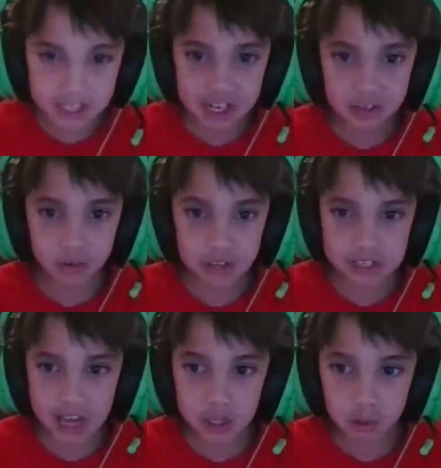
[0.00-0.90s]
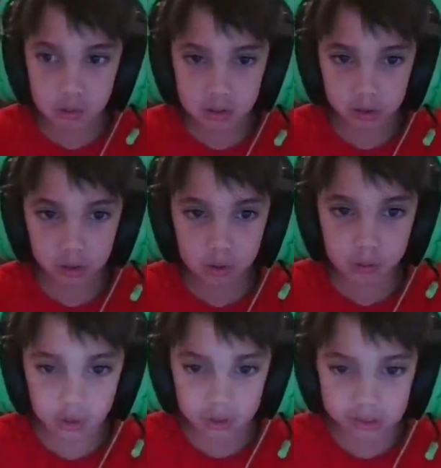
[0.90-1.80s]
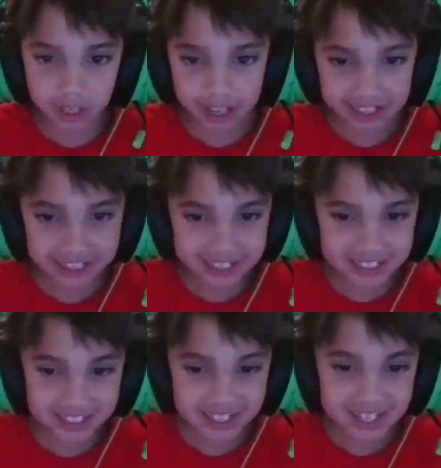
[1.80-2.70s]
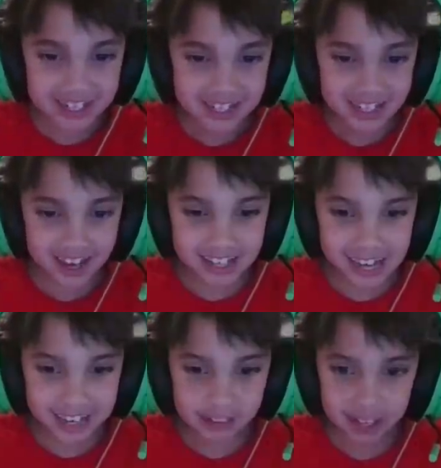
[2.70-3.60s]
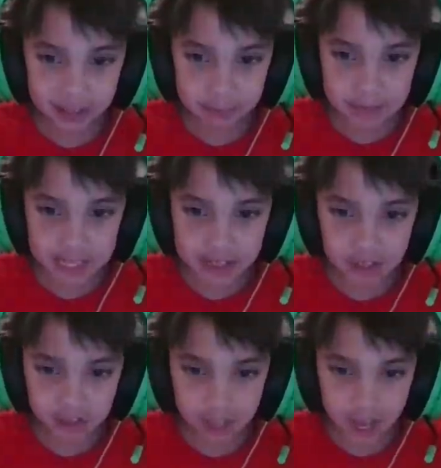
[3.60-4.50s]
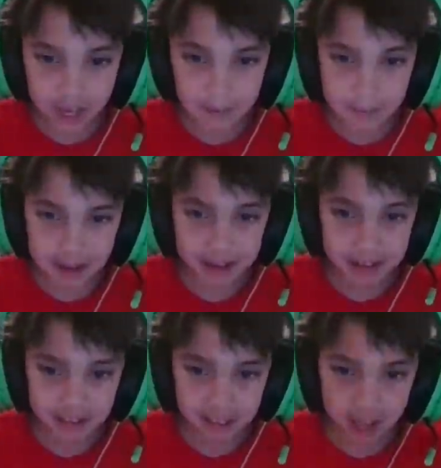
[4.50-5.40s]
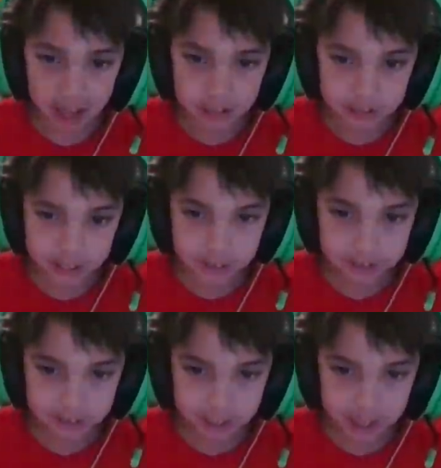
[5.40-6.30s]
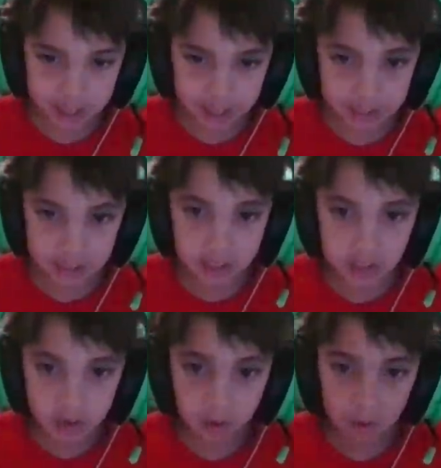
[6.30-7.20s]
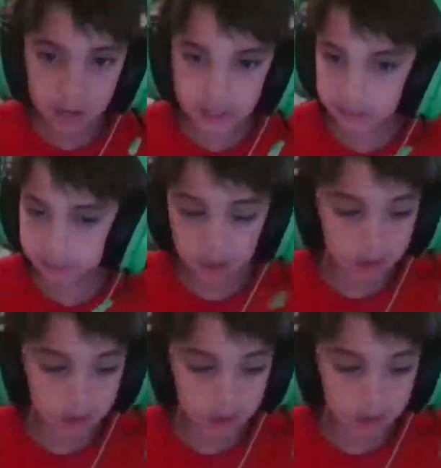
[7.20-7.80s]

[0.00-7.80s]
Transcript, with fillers: channel is I use Lunar client, not a like Meteor client, Panda client, Cherry client or any of